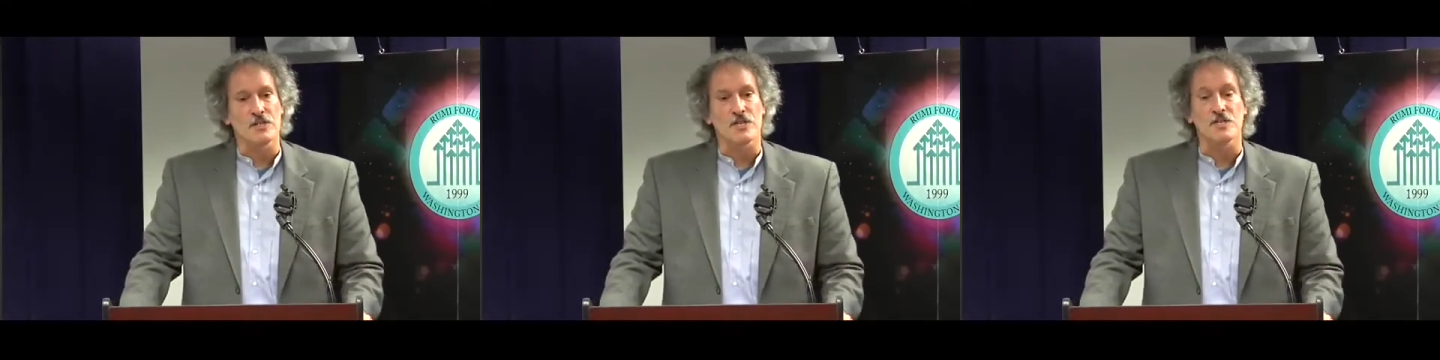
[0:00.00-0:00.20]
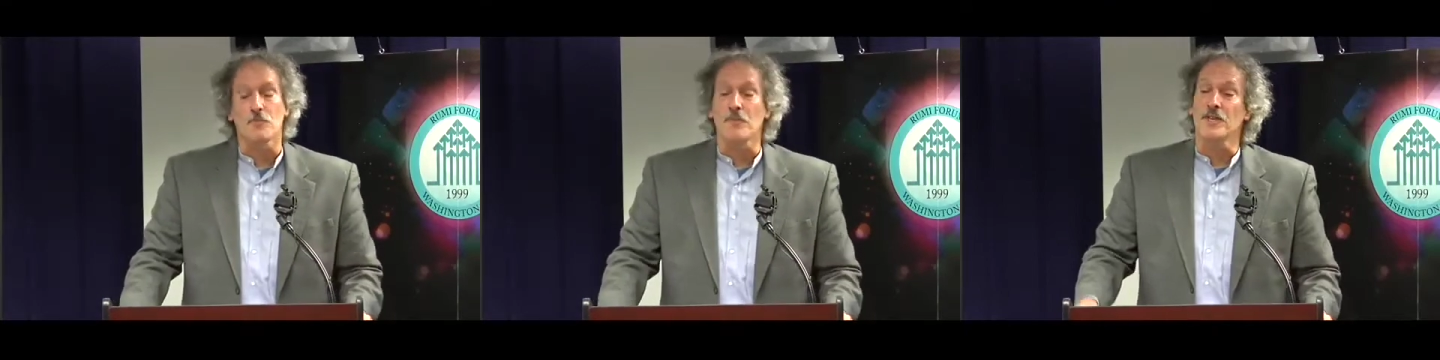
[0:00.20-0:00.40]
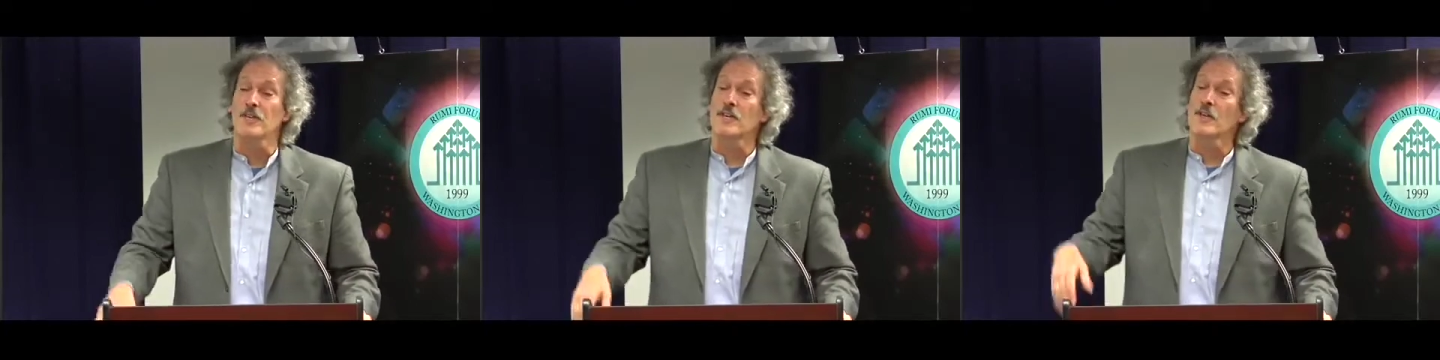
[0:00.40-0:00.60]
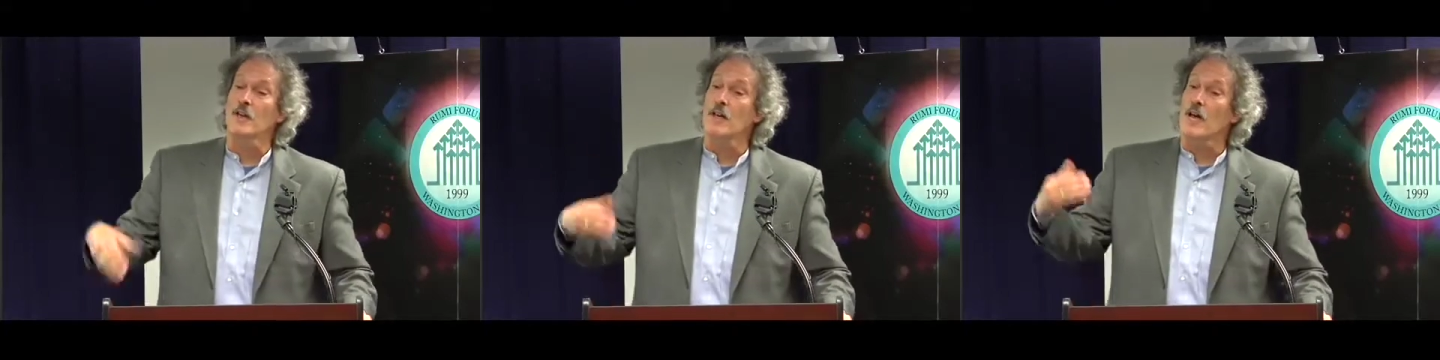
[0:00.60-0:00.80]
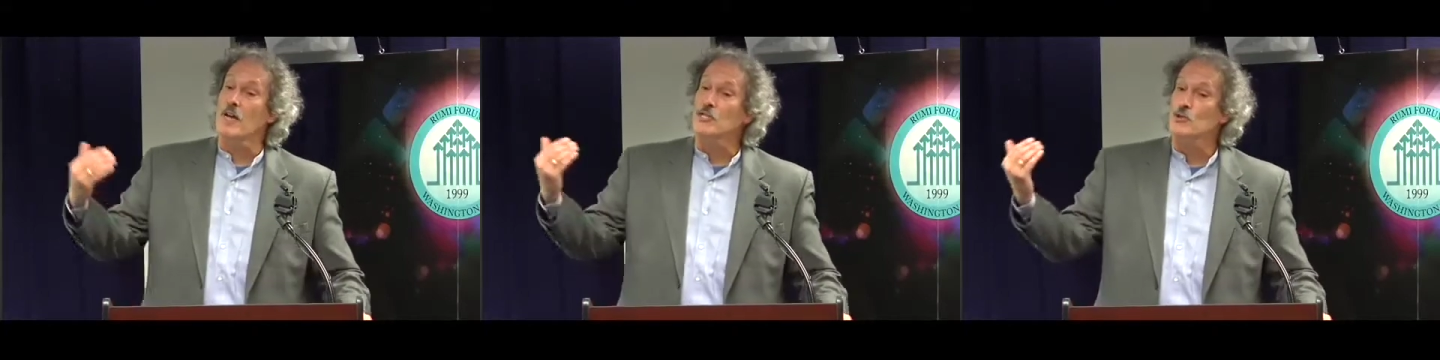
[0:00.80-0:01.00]
Does it begin
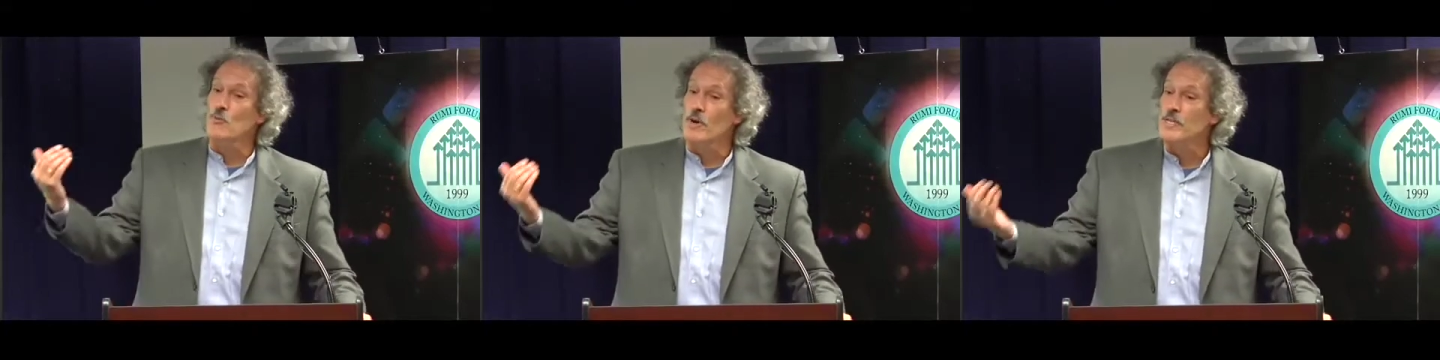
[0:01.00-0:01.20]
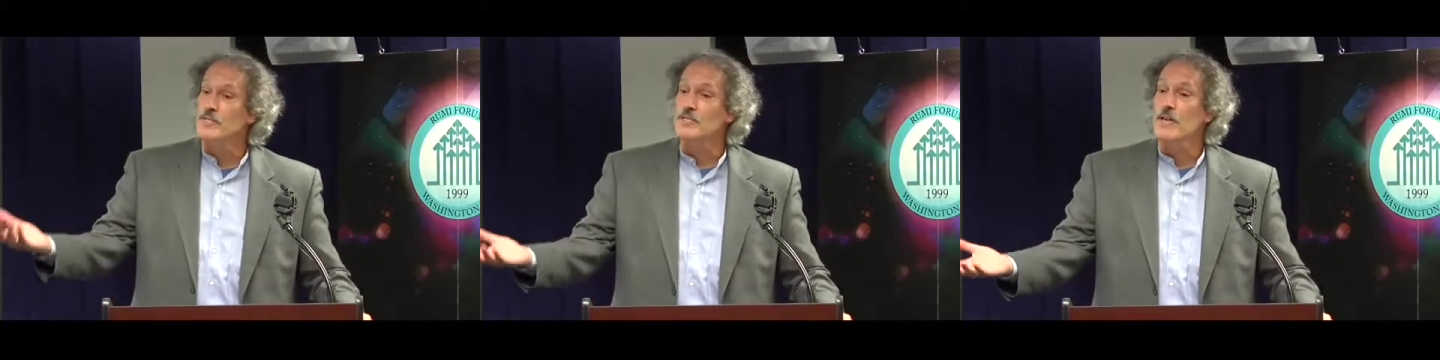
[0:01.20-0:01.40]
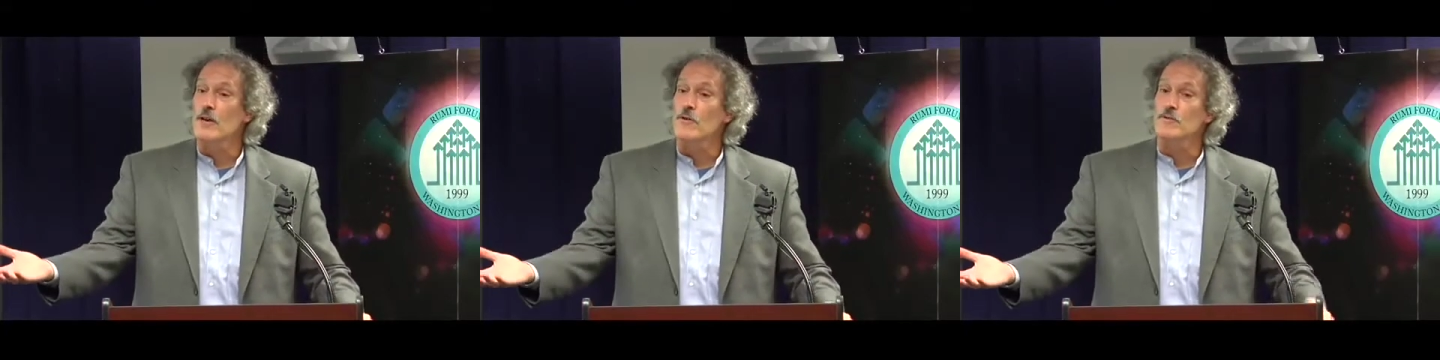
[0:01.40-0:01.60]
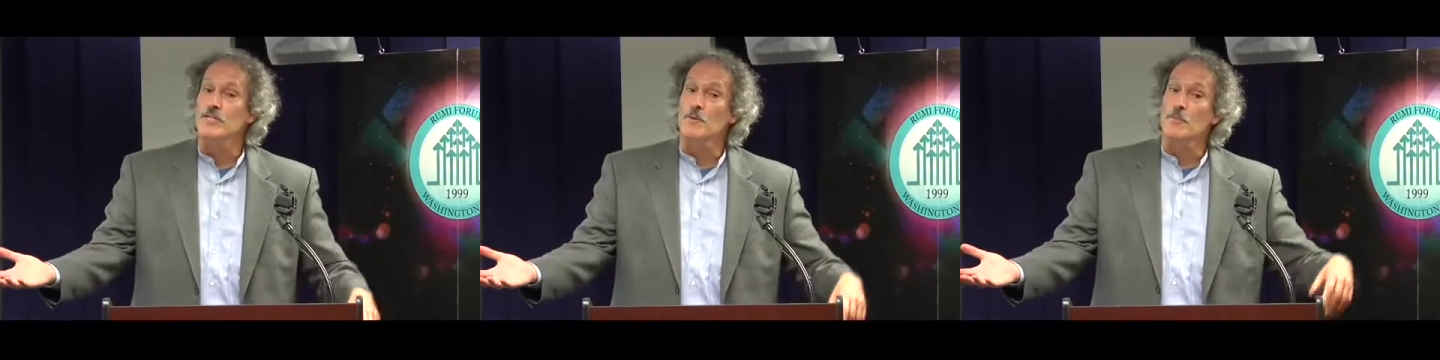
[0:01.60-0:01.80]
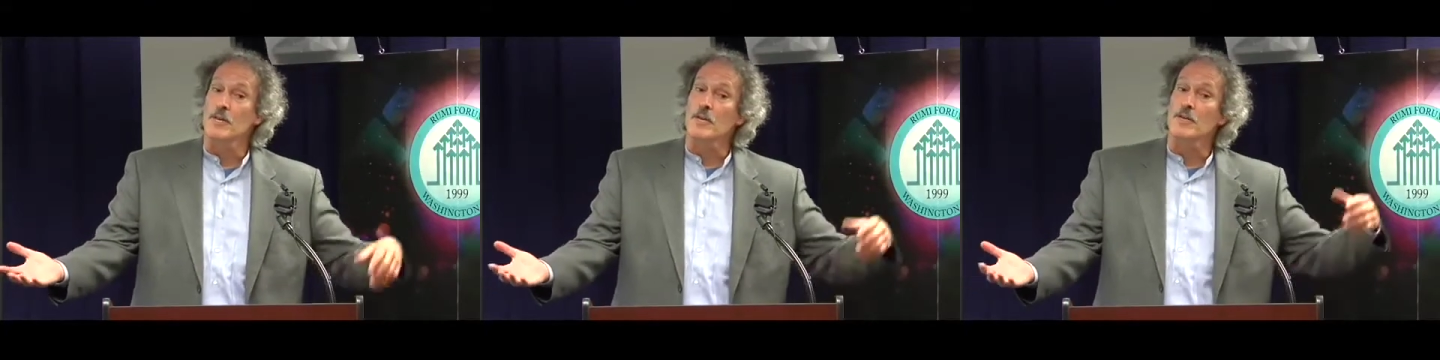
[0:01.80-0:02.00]
on Ash Wednesday or
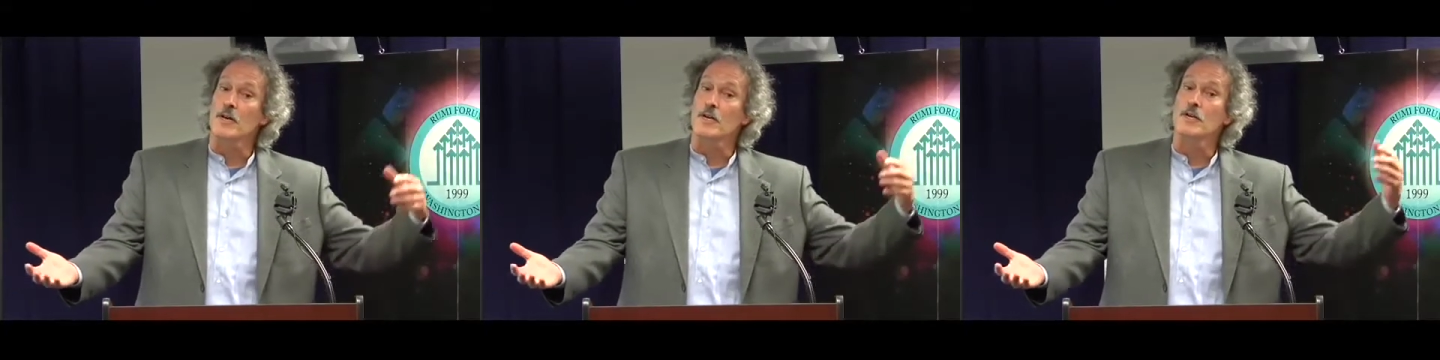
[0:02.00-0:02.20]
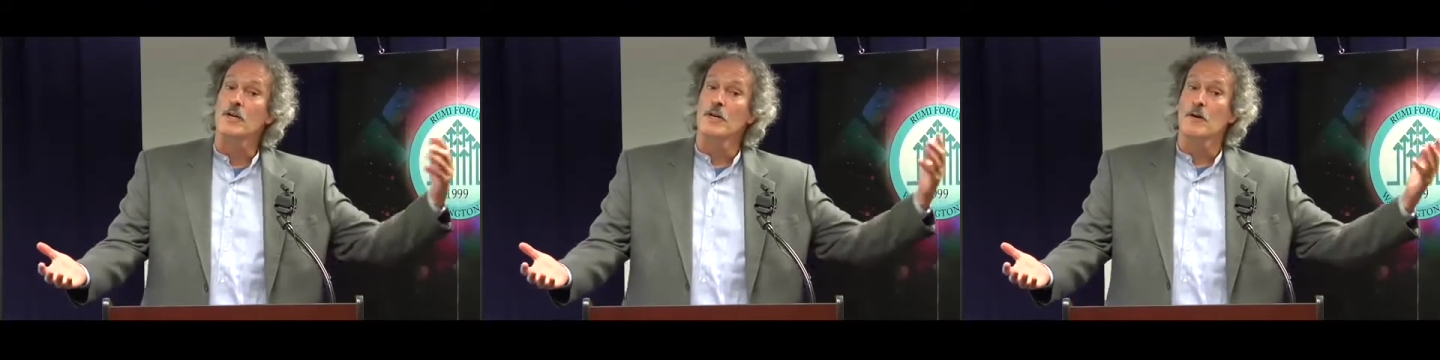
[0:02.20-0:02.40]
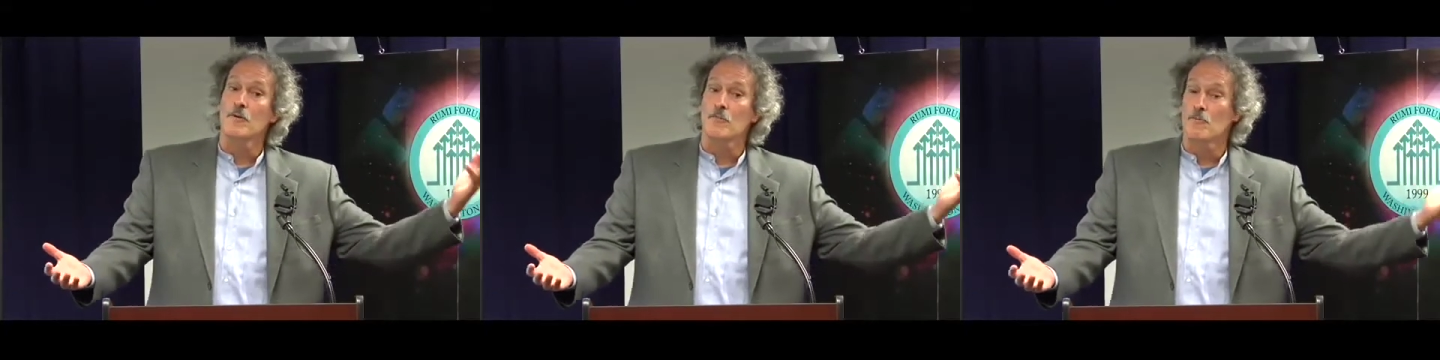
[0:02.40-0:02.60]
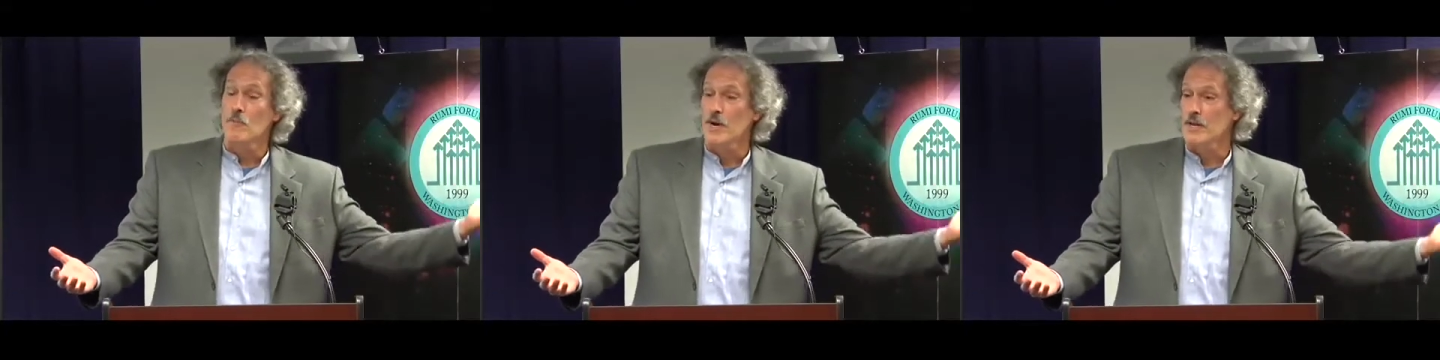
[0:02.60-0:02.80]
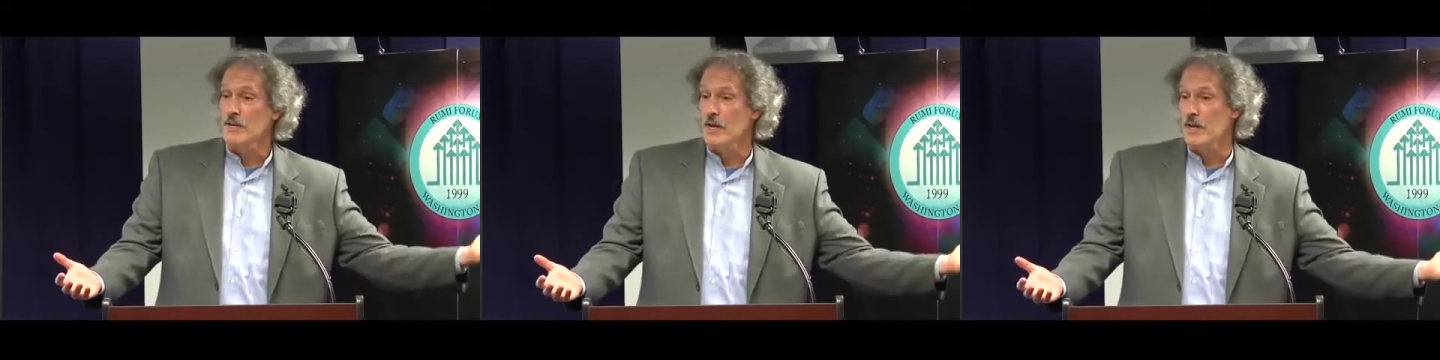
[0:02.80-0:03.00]
does it begin on
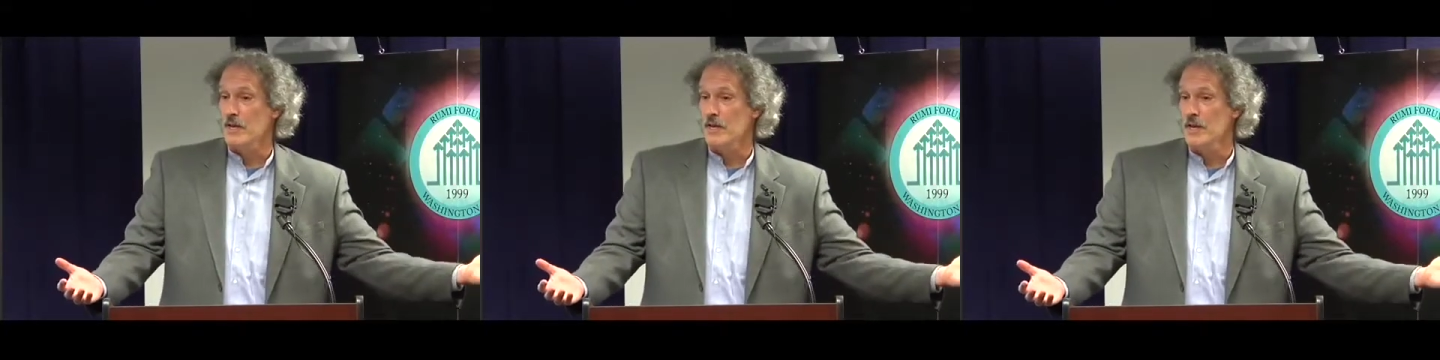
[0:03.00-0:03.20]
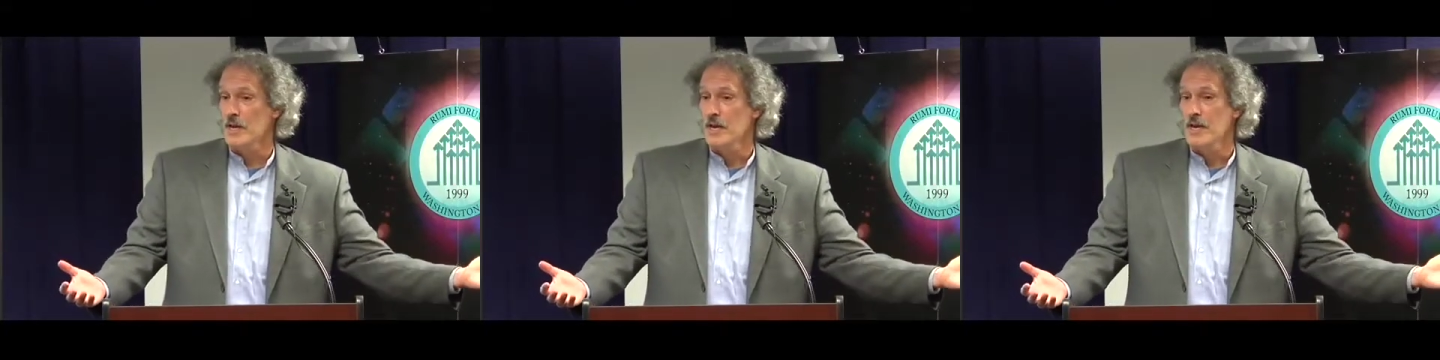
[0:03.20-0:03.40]
Monday?